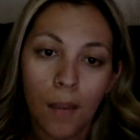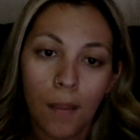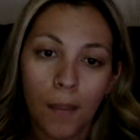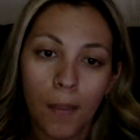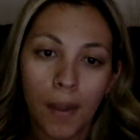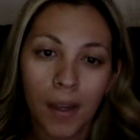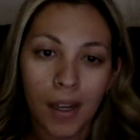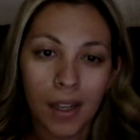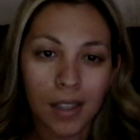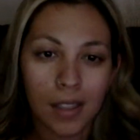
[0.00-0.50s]

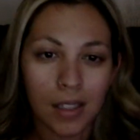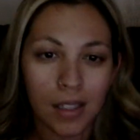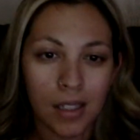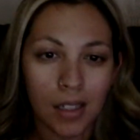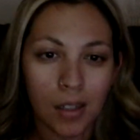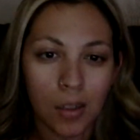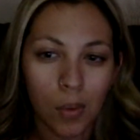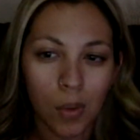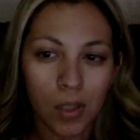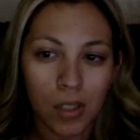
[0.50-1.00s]
But I
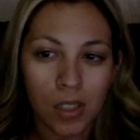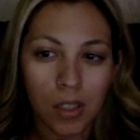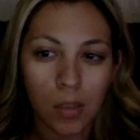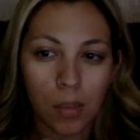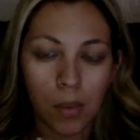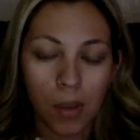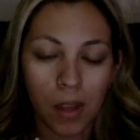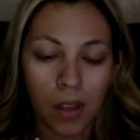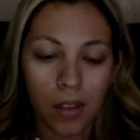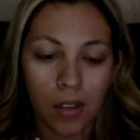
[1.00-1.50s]
didn't want to
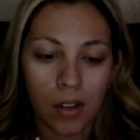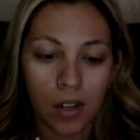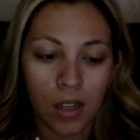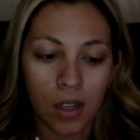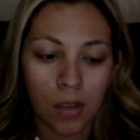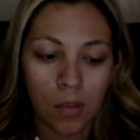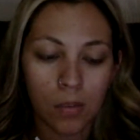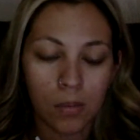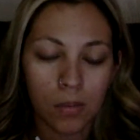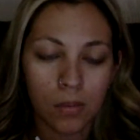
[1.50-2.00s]
bother
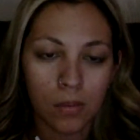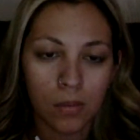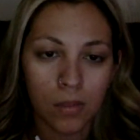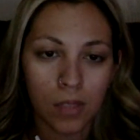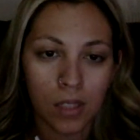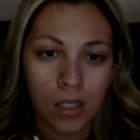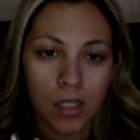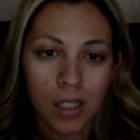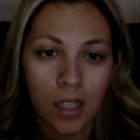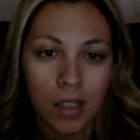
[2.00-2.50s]
him
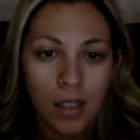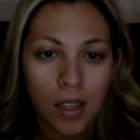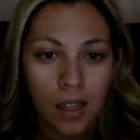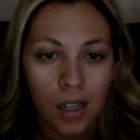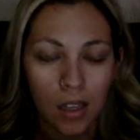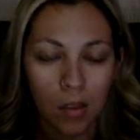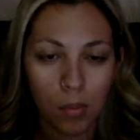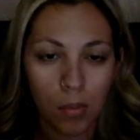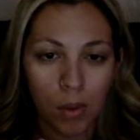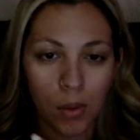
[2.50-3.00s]
the day that
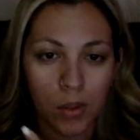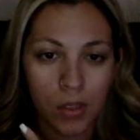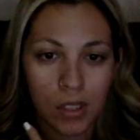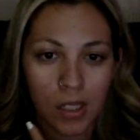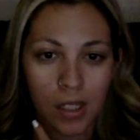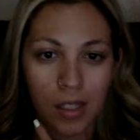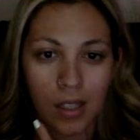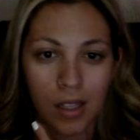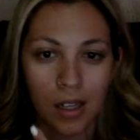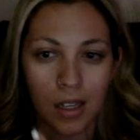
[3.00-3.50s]
he
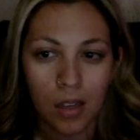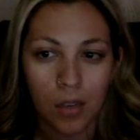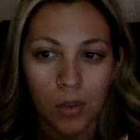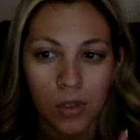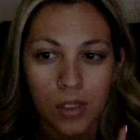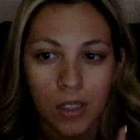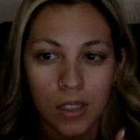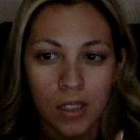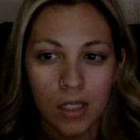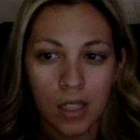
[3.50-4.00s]
posted that he
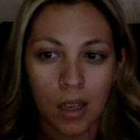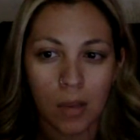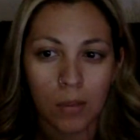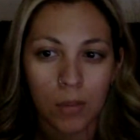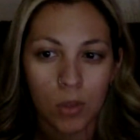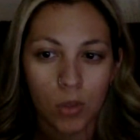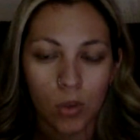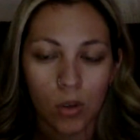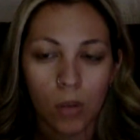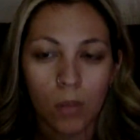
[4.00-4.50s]
was in Times
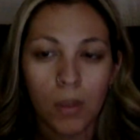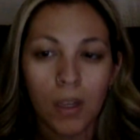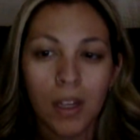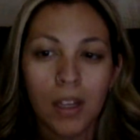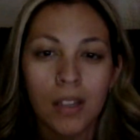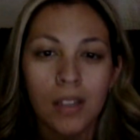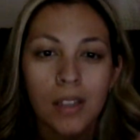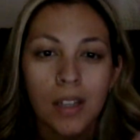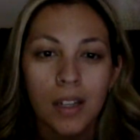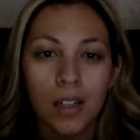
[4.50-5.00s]
Square
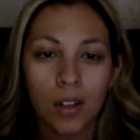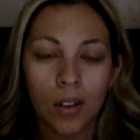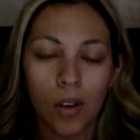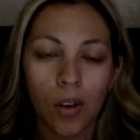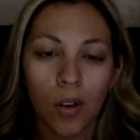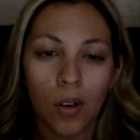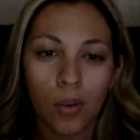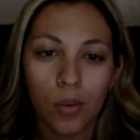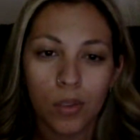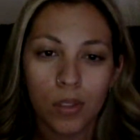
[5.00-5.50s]
because I
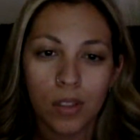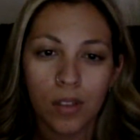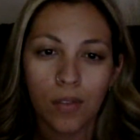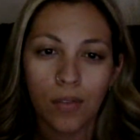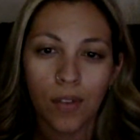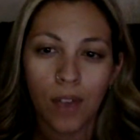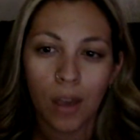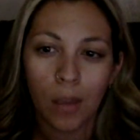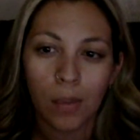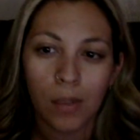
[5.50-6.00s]
know it was a
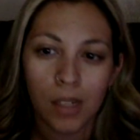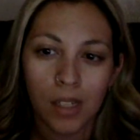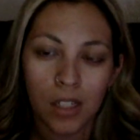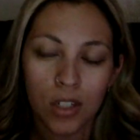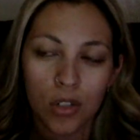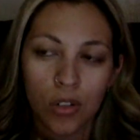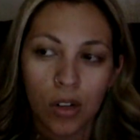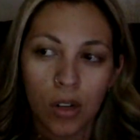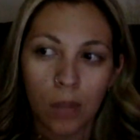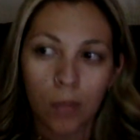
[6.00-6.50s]
family
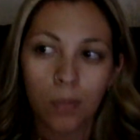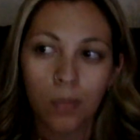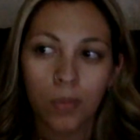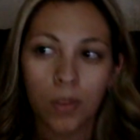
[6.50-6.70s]
trip.